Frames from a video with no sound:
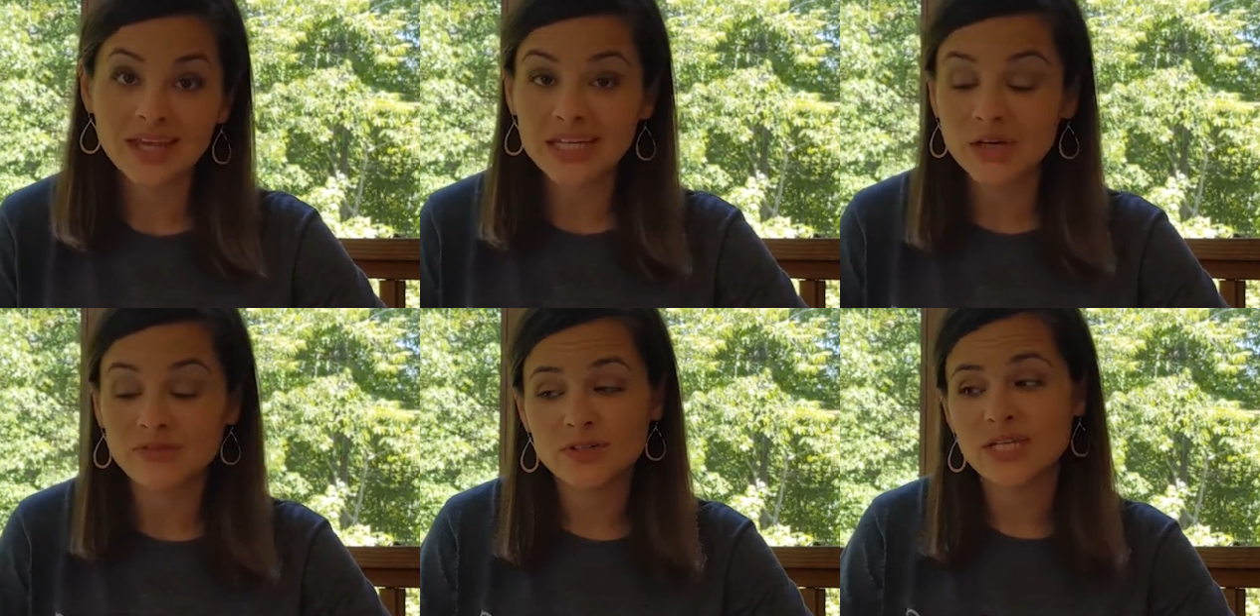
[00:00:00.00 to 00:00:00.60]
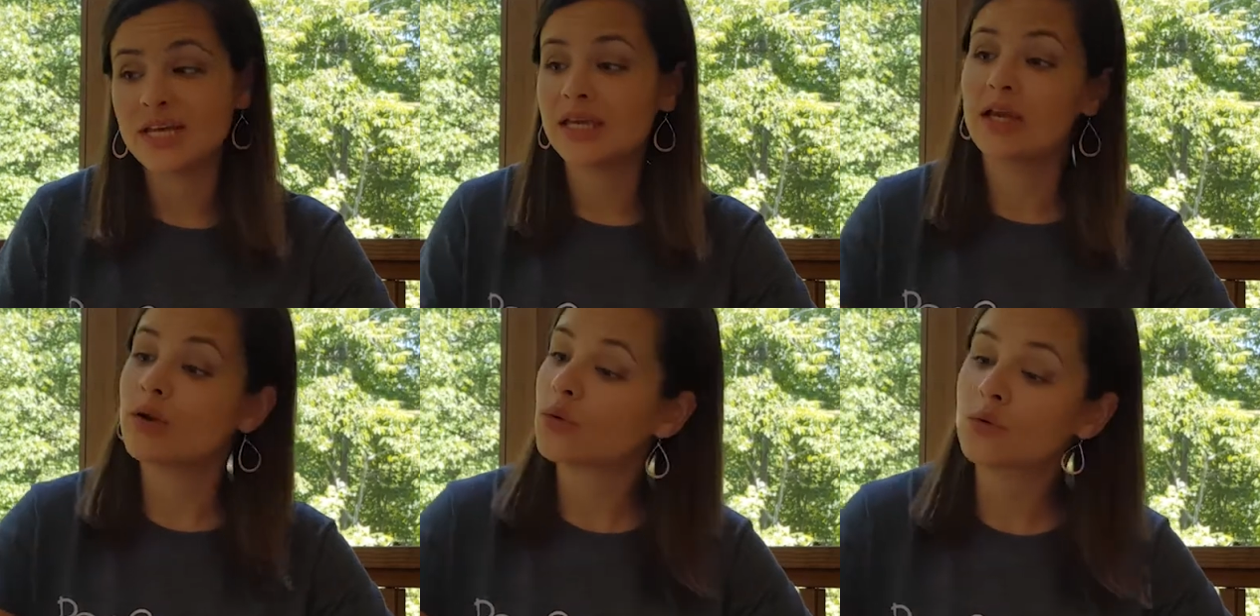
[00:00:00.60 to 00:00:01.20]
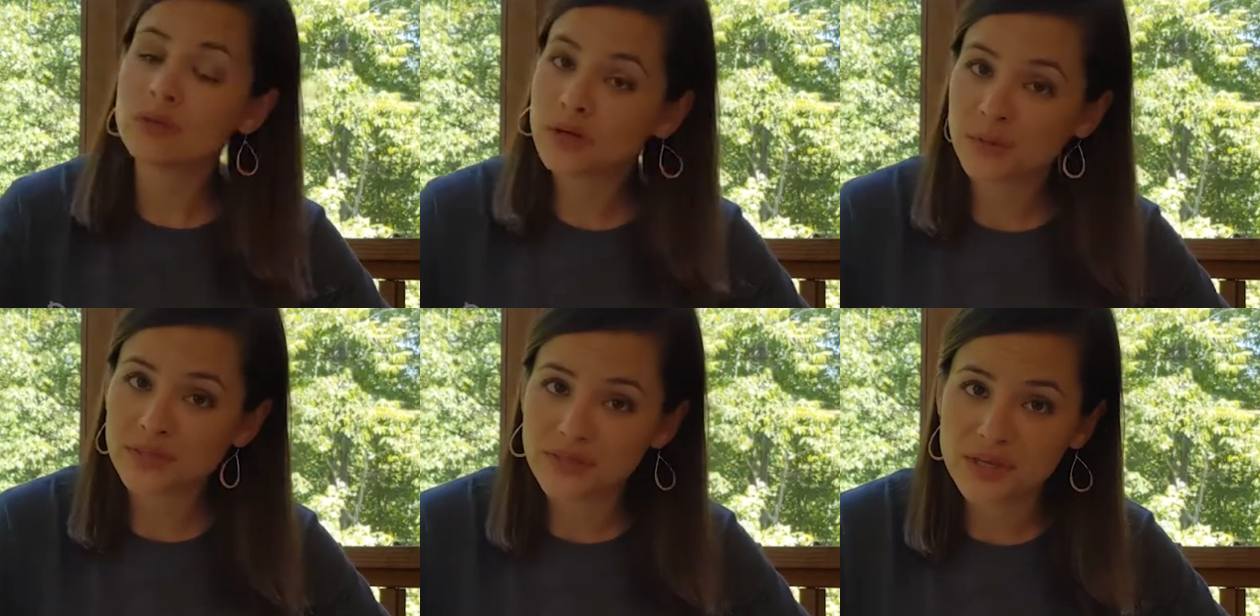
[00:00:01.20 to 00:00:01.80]
Now, if you're taking a cooler
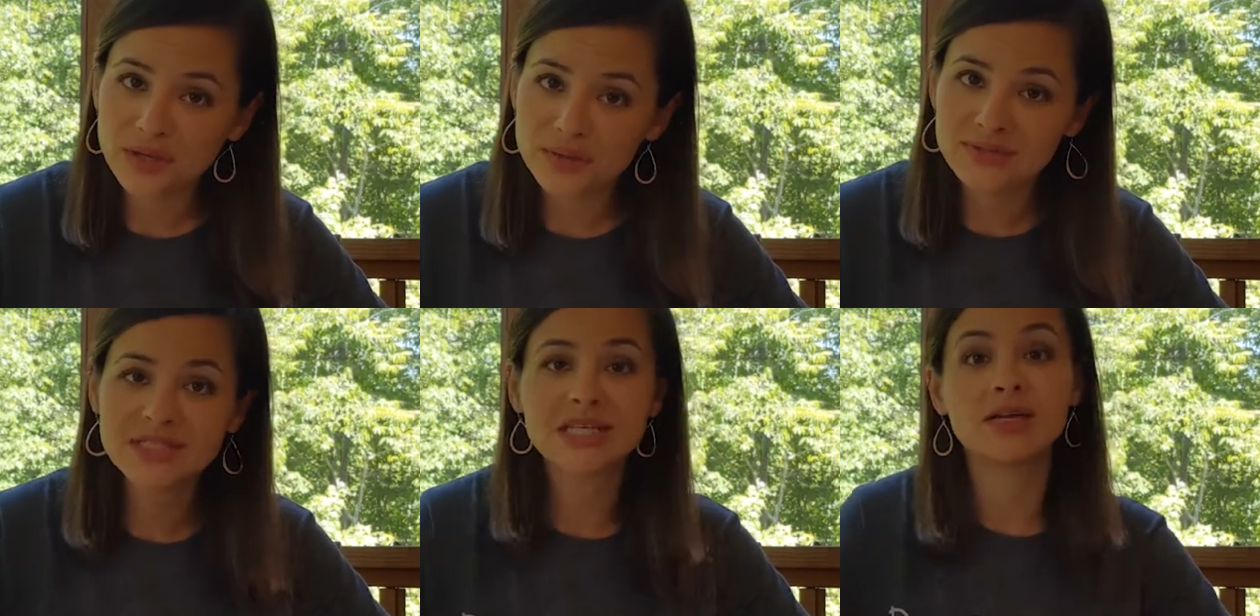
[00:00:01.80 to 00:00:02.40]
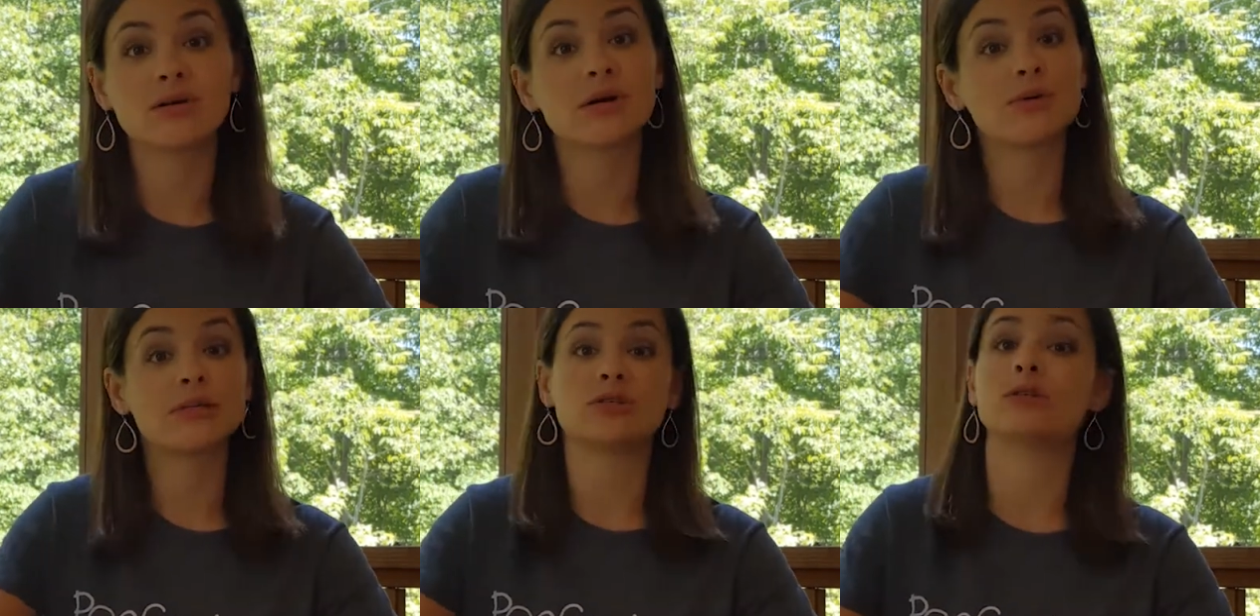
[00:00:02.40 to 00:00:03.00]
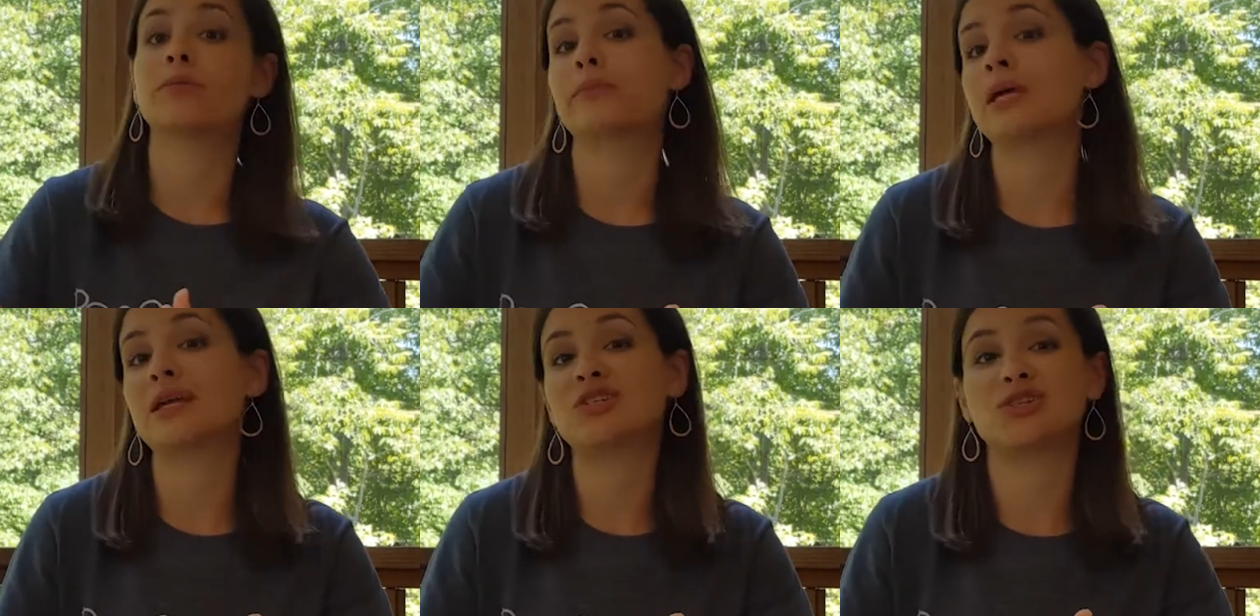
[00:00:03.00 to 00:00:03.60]
with you, say you're going to the
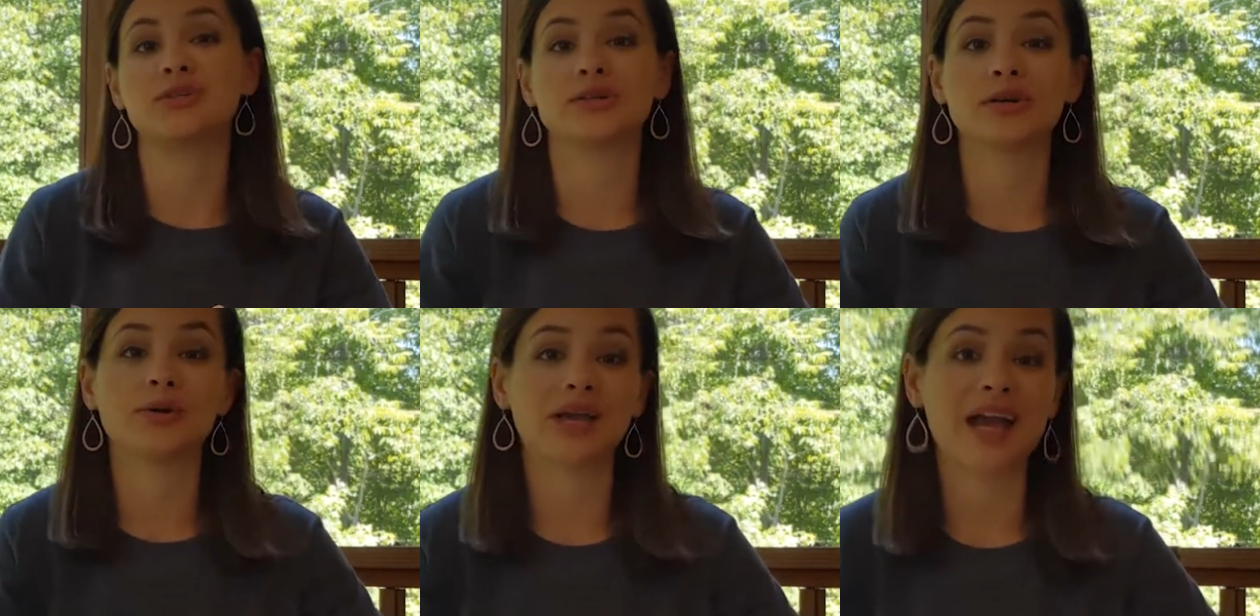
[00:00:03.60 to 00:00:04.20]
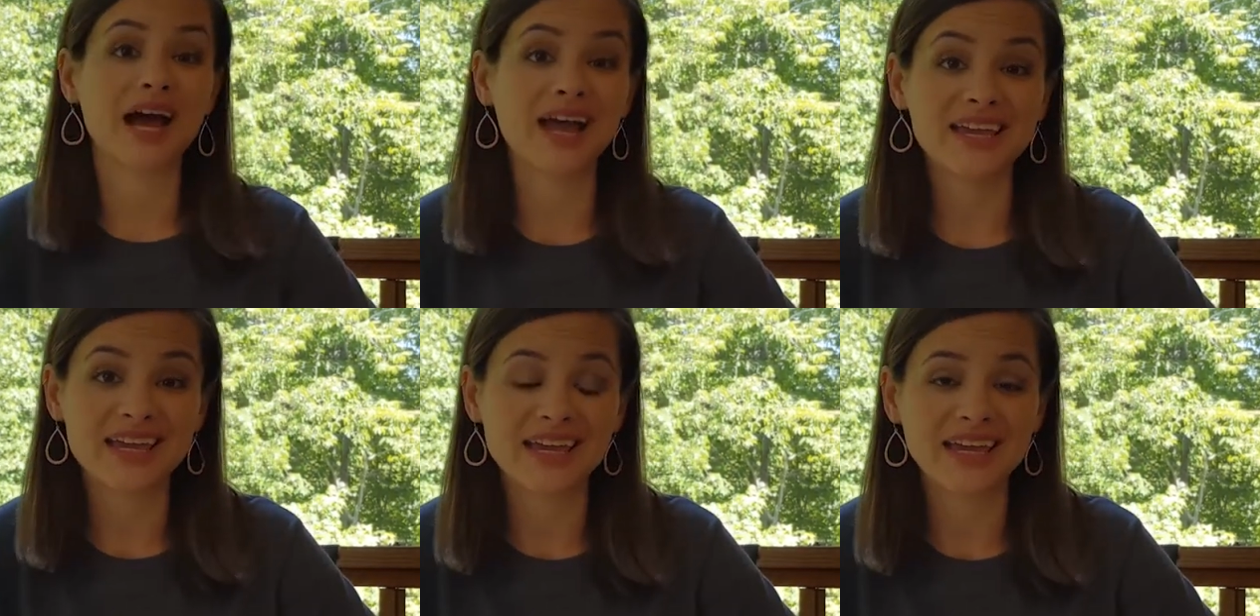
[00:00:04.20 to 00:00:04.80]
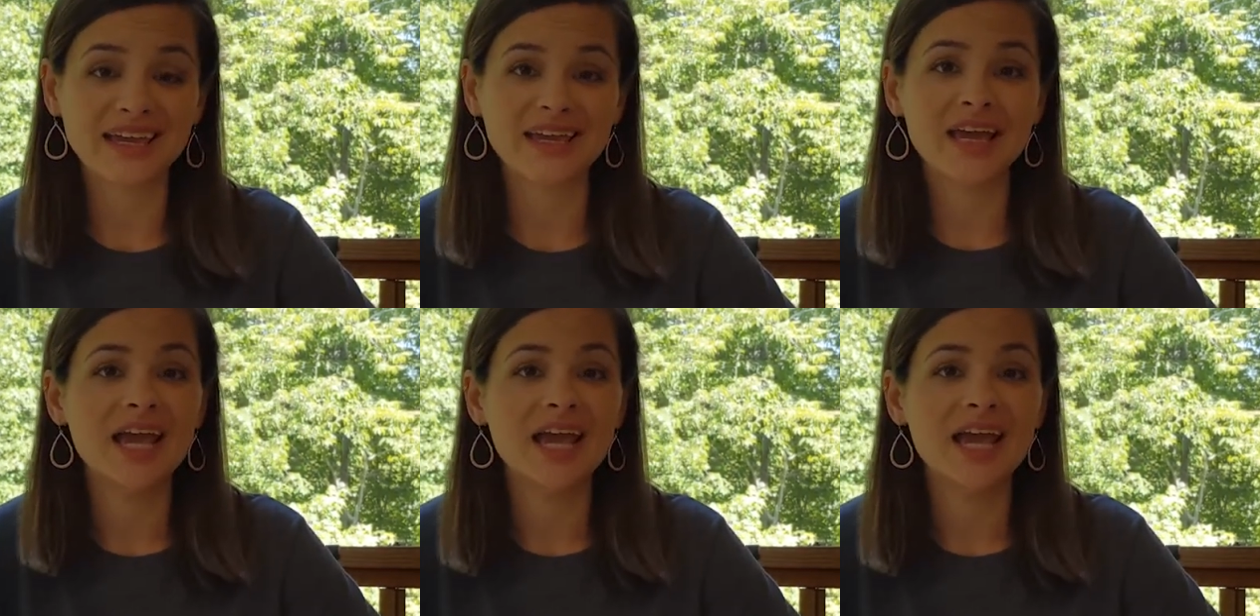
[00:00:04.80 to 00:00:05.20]
beach or you're going hiking,